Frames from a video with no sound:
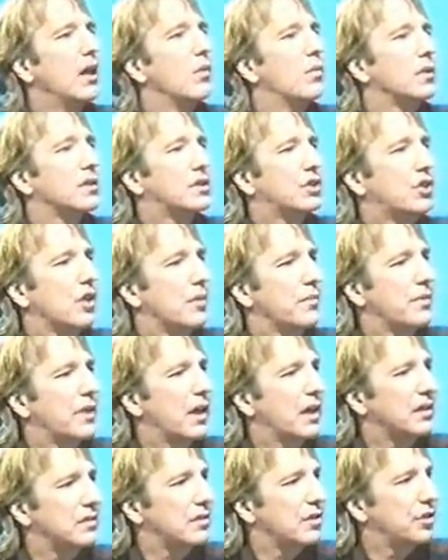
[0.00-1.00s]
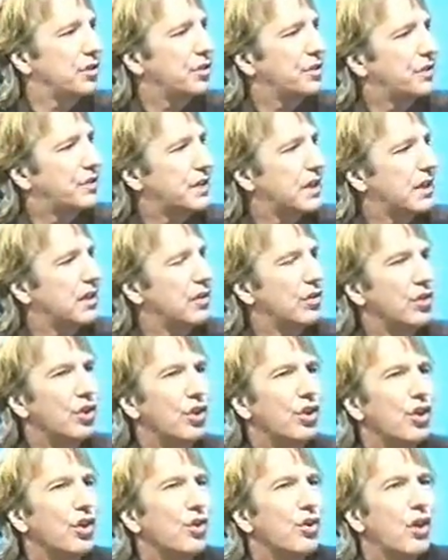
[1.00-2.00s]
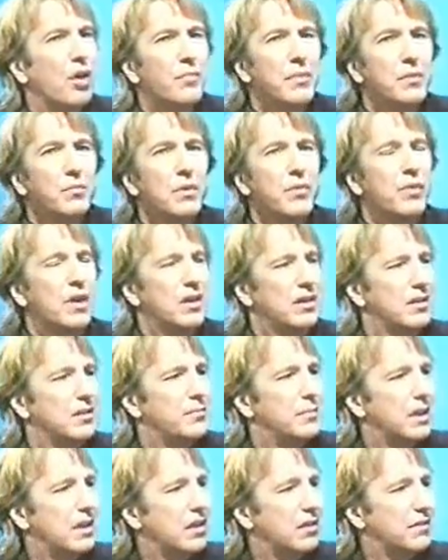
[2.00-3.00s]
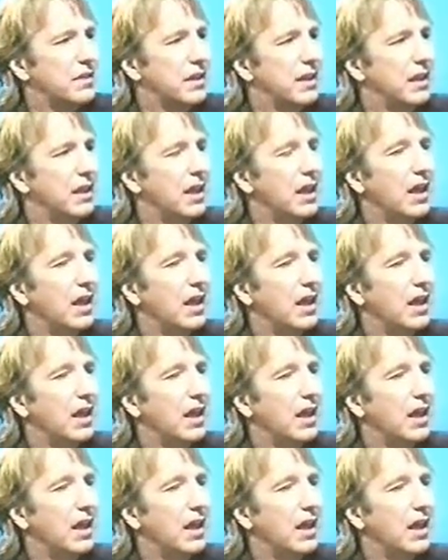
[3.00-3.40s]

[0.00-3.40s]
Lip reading: we'll stop the rehearsal, and you say, no, I mean, we're right in the middle of it.